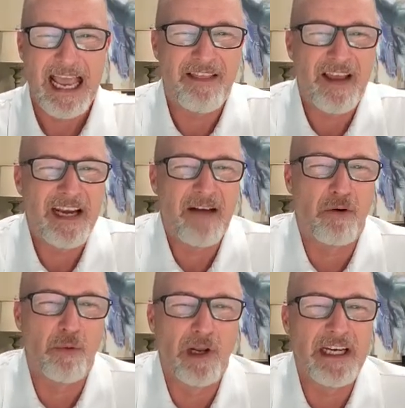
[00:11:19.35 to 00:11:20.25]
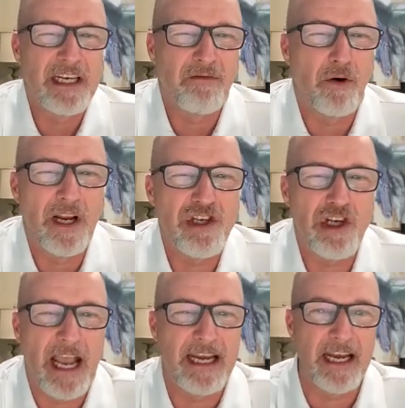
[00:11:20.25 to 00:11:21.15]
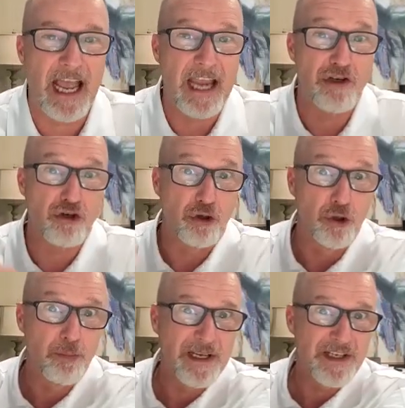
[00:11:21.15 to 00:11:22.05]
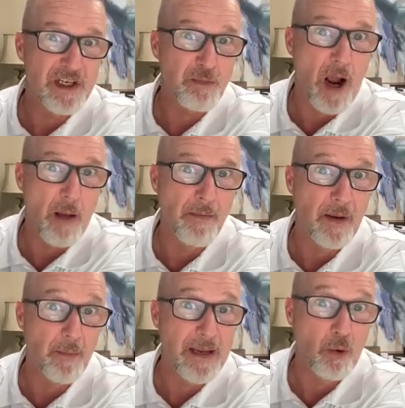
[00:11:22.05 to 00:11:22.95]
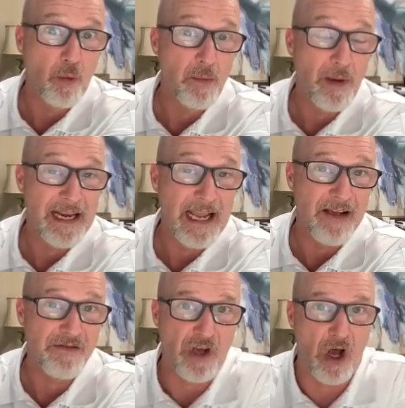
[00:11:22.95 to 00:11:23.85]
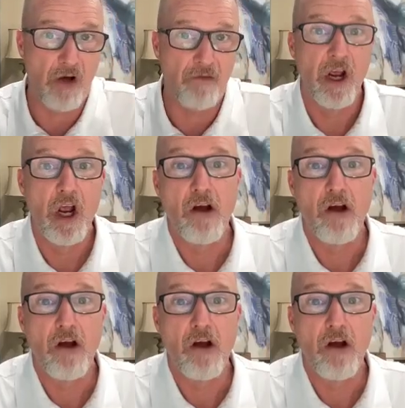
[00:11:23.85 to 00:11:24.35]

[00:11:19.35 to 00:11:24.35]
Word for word: And they yes. never really differentiated a true business problem that people would pay to have solved